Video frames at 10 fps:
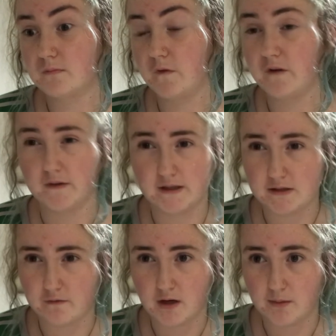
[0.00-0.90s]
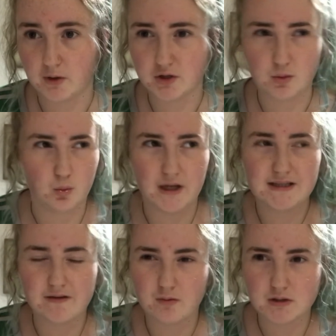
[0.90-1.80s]
Five Nights at Freddy merch. Why is
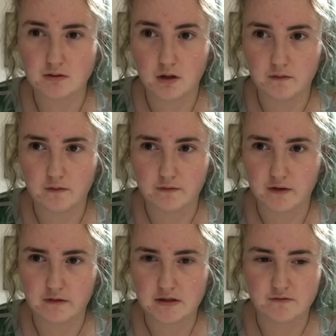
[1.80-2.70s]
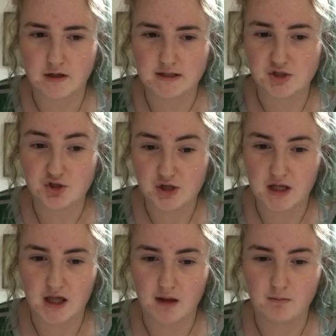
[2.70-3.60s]
everyone so in love with Five Nights at Freddy? It's a shit
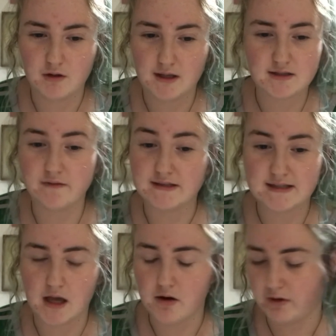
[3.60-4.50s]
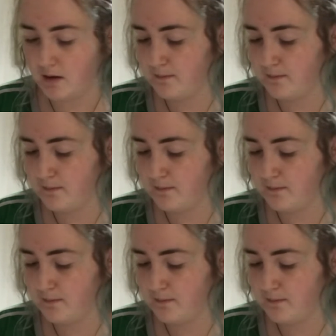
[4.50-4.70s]
game. It's not even scary.